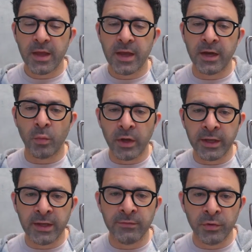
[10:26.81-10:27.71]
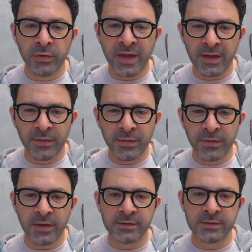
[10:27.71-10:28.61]
and it won't give you that
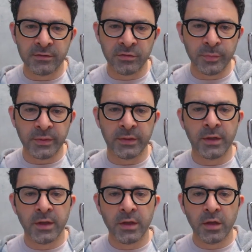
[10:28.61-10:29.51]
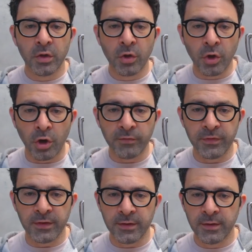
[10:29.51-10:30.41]
thick syrupy
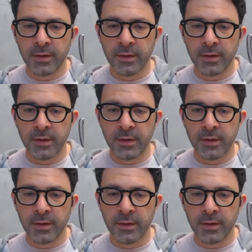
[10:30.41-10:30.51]
coffee.